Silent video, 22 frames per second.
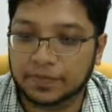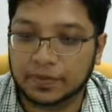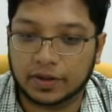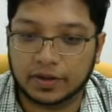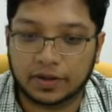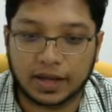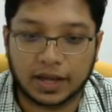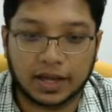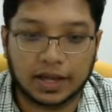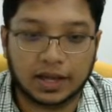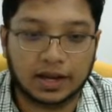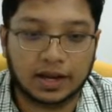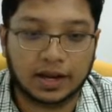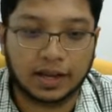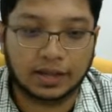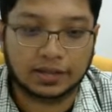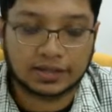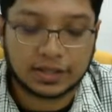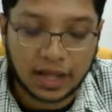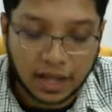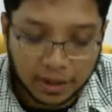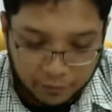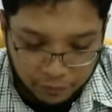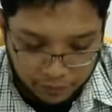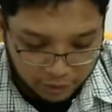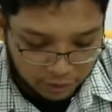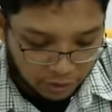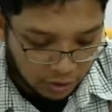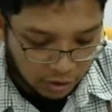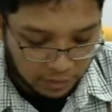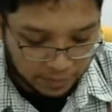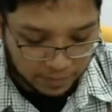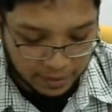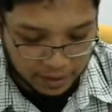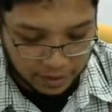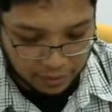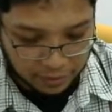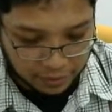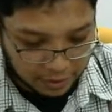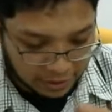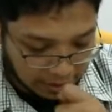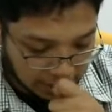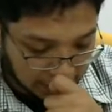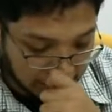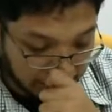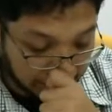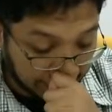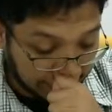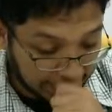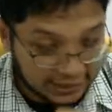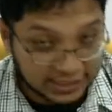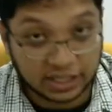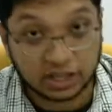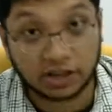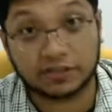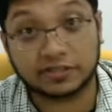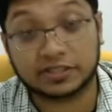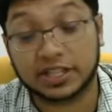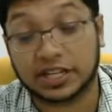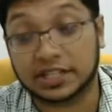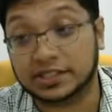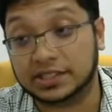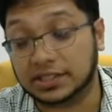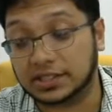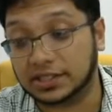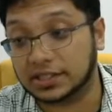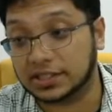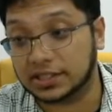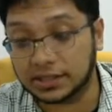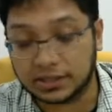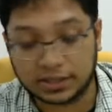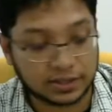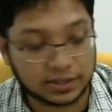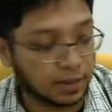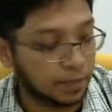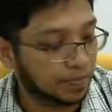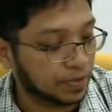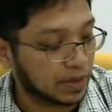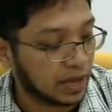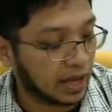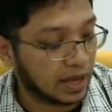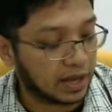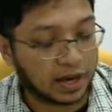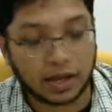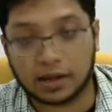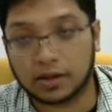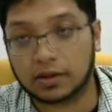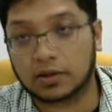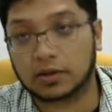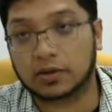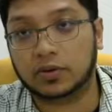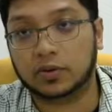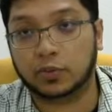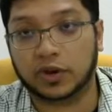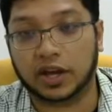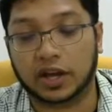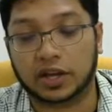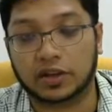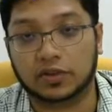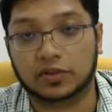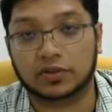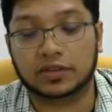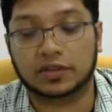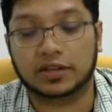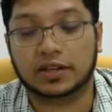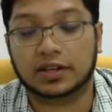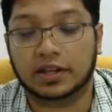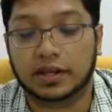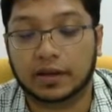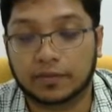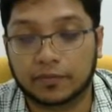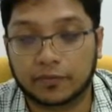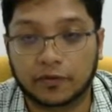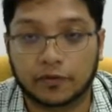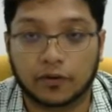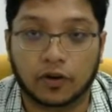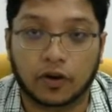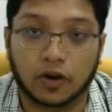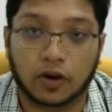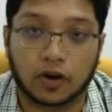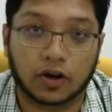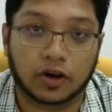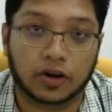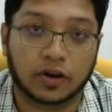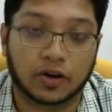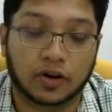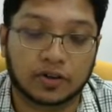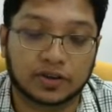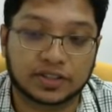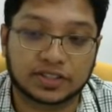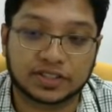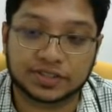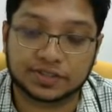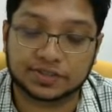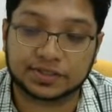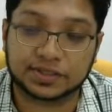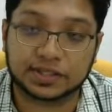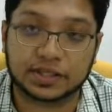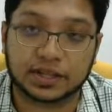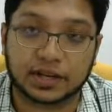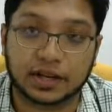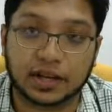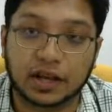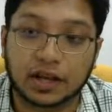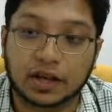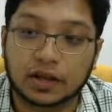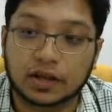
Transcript: okay, last time we talked about the basic of transistors and how we are using them for digital circuit.